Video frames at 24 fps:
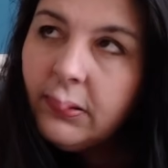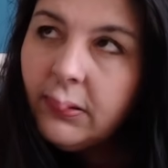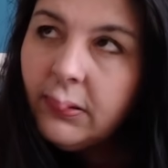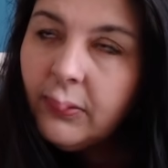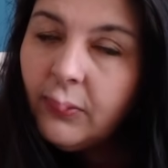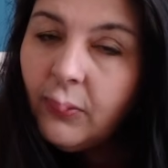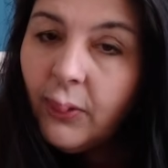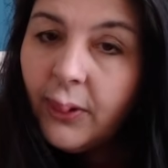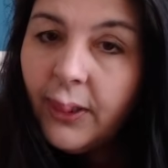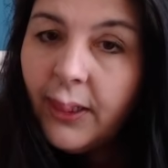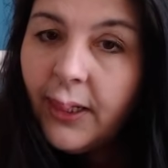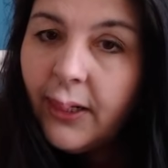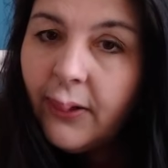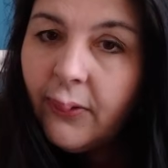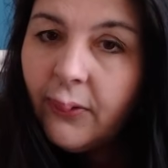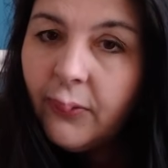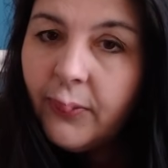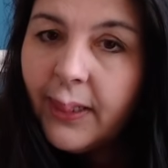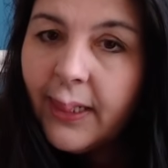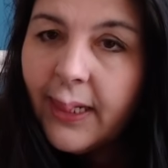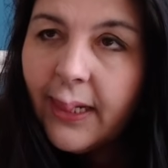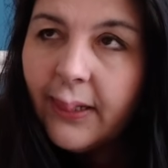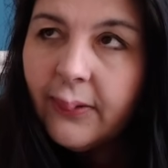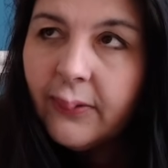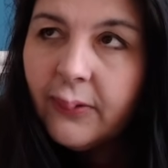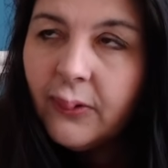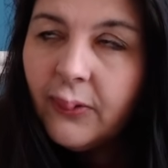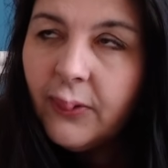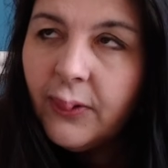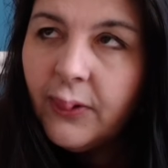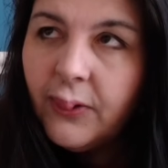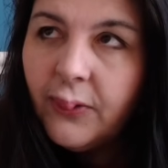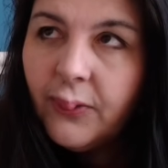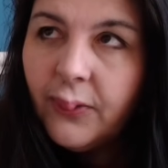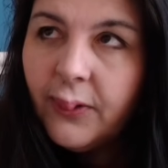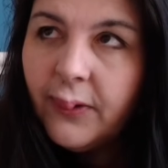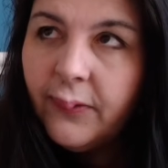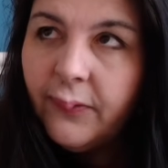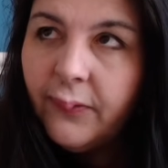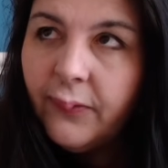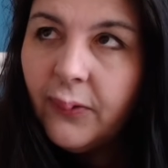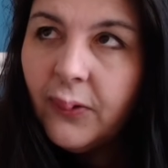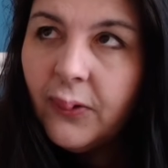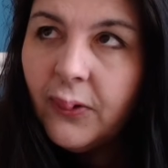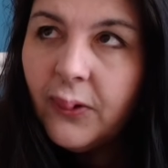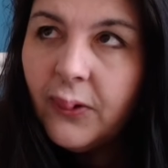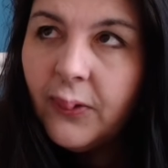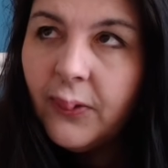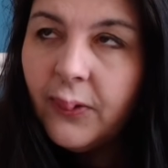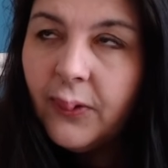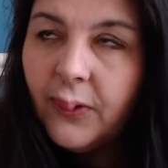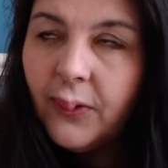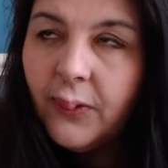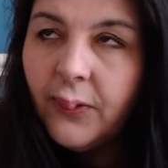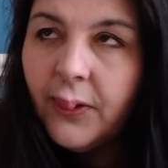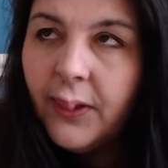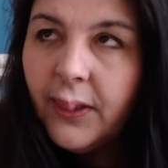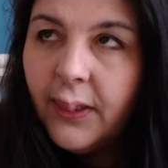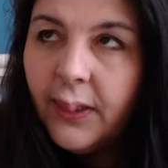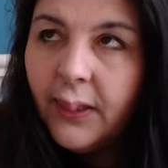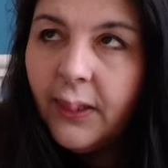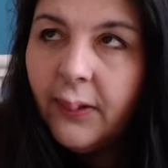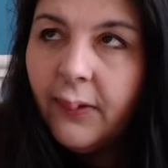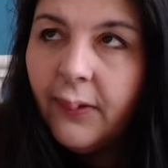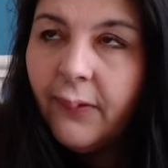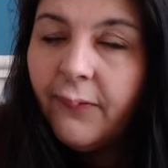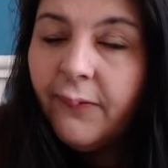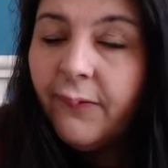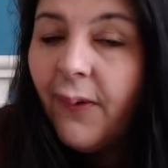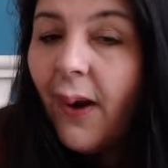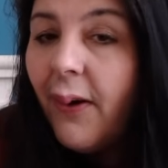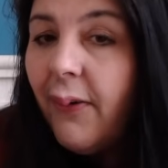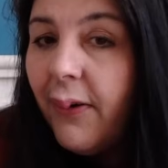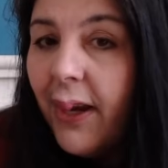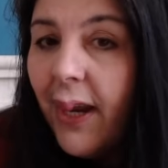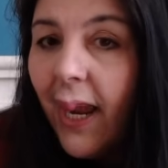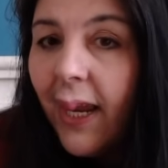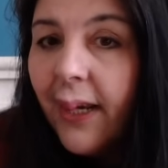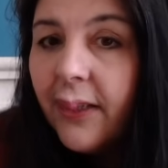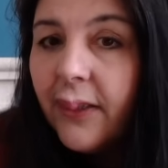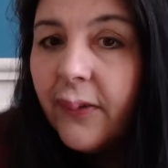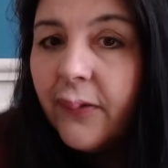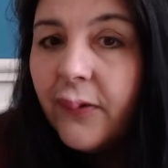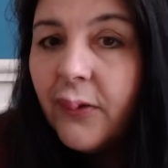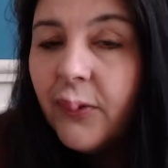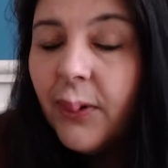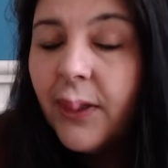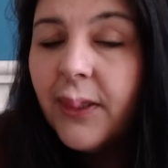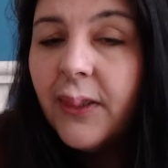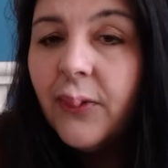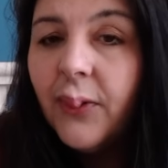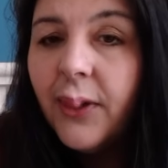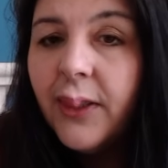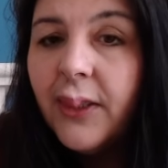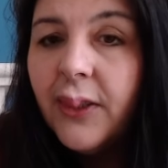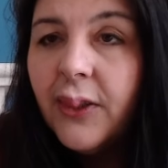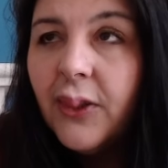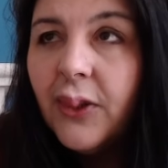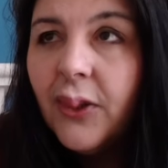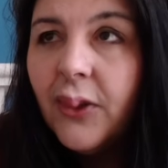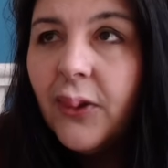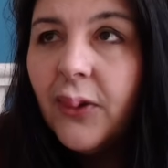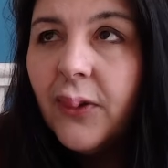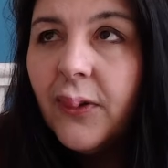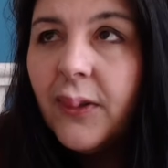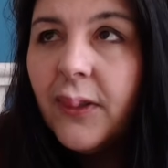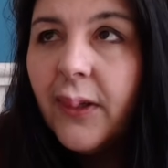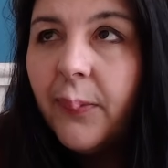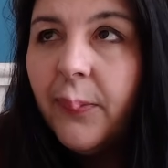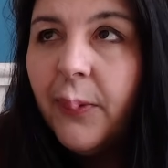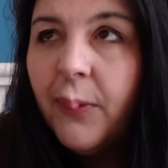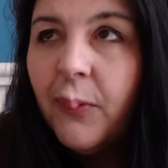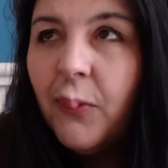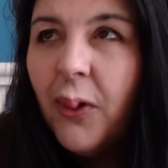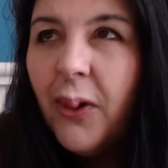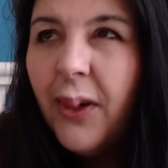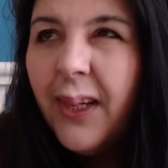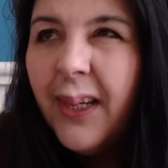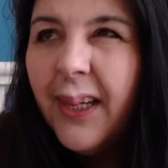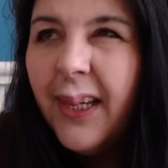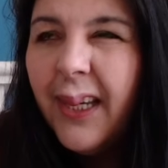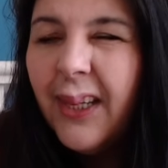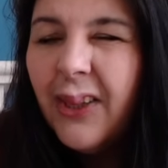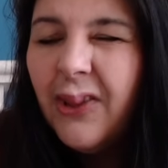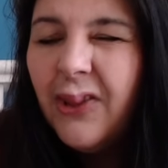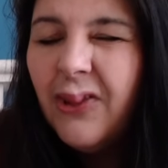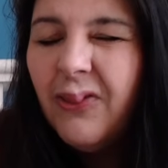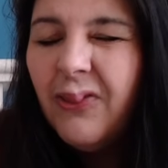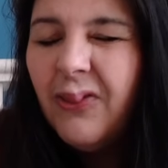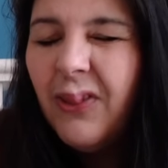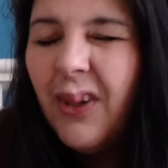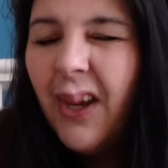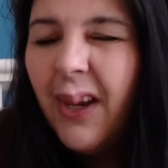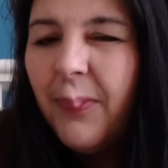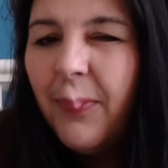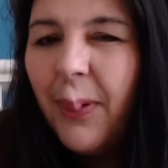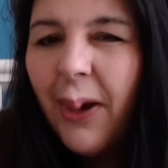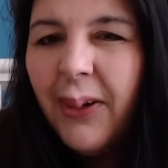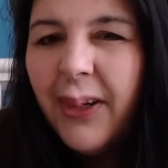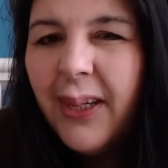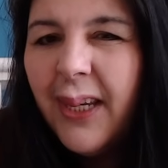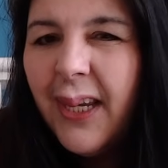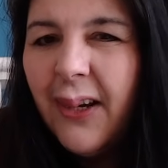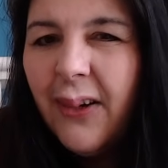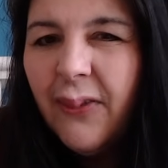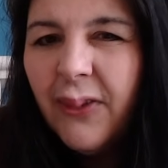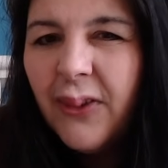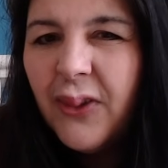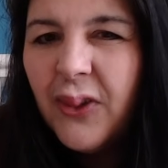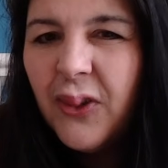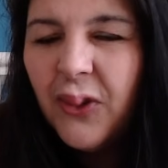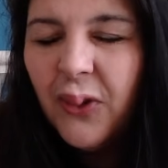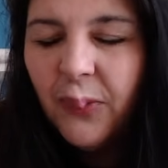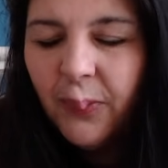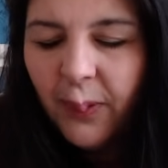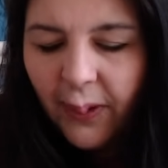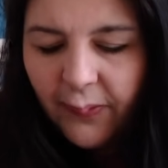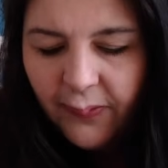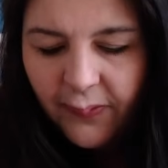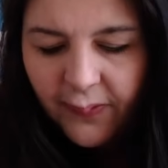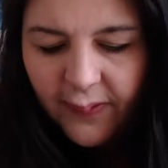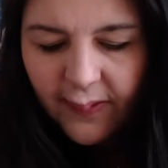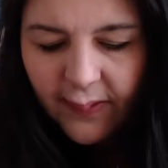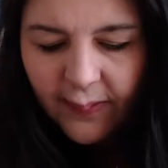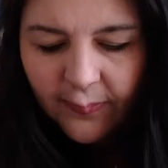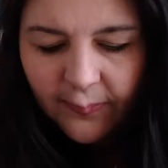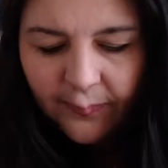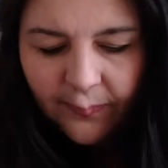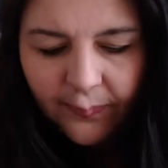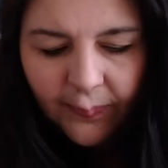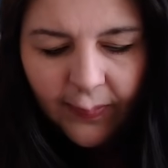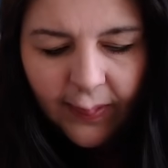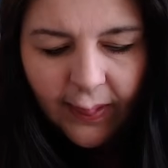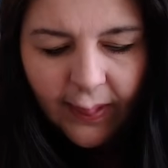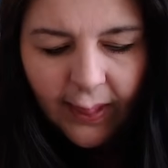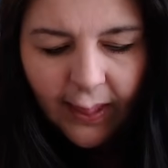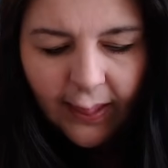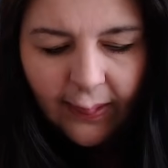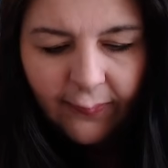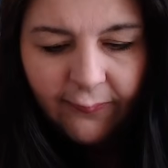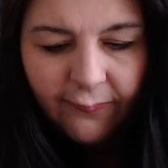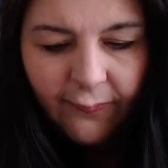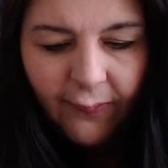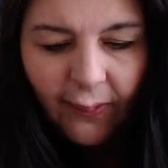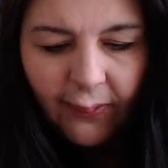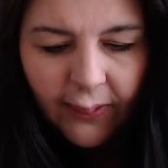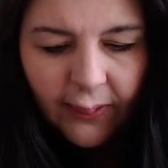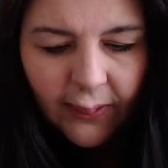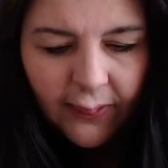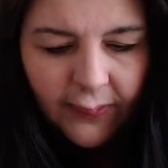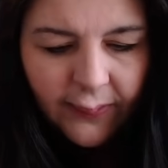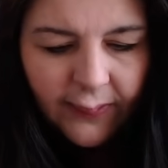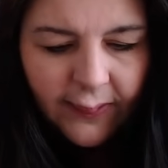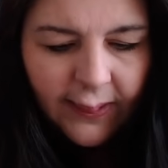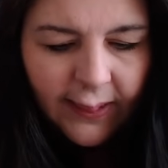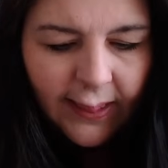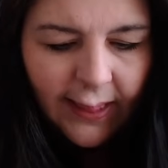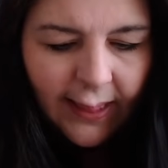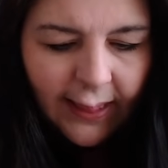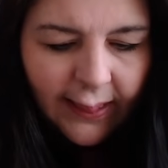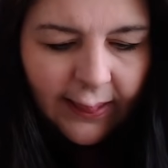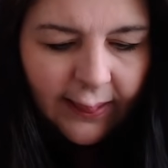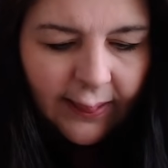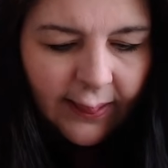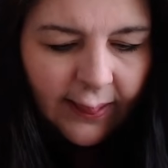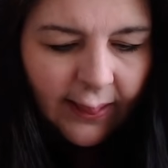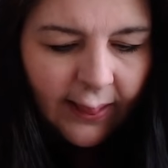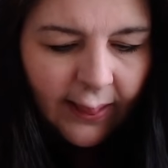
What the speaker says: what year are we now? 2024, 23, the very end of 2022. So I've been working it about a year and 2 months, and I'm very close to the end.